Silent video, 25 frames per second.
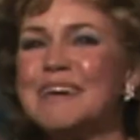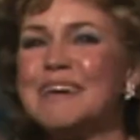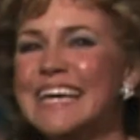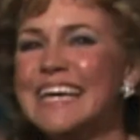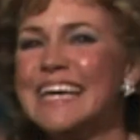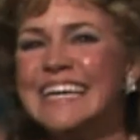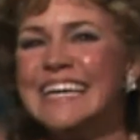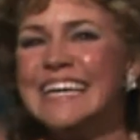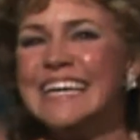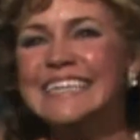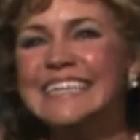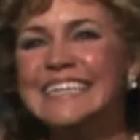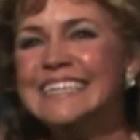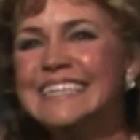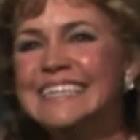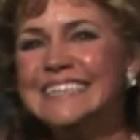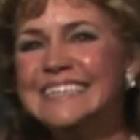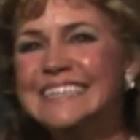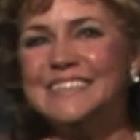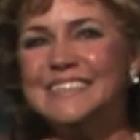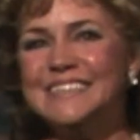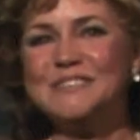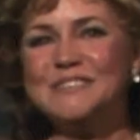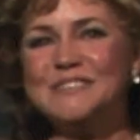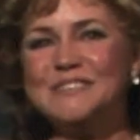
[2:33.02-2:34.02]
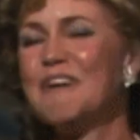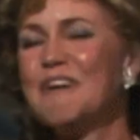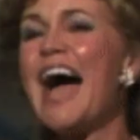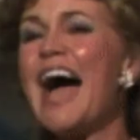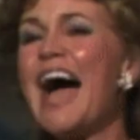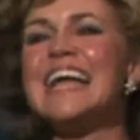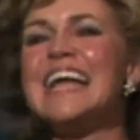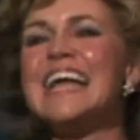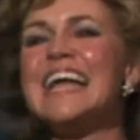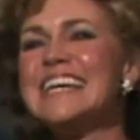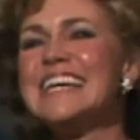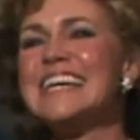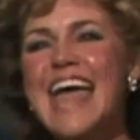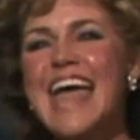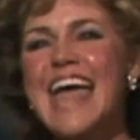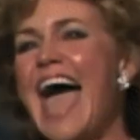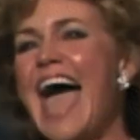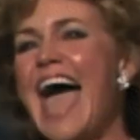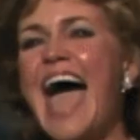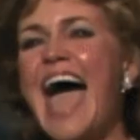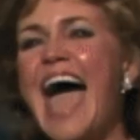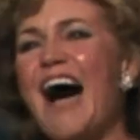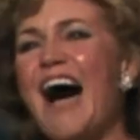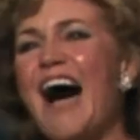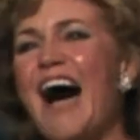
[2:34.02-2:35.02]
that happens in
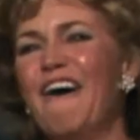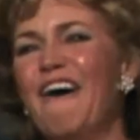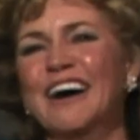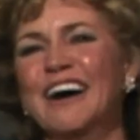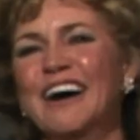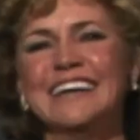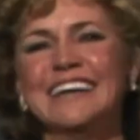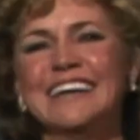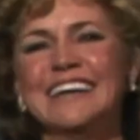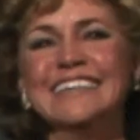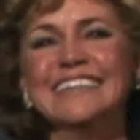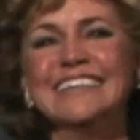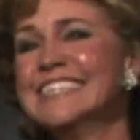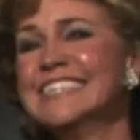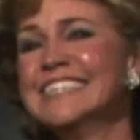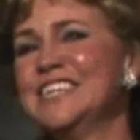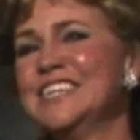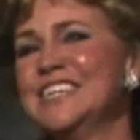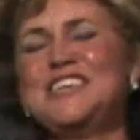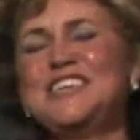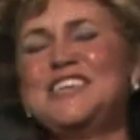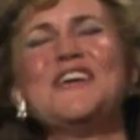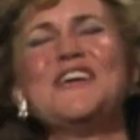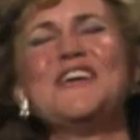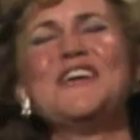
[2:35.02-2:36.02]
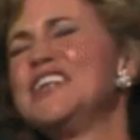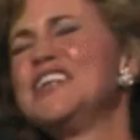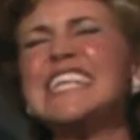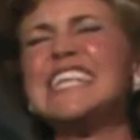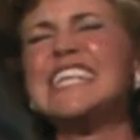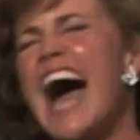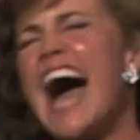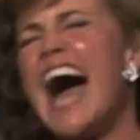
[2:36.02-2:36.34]
this matrix is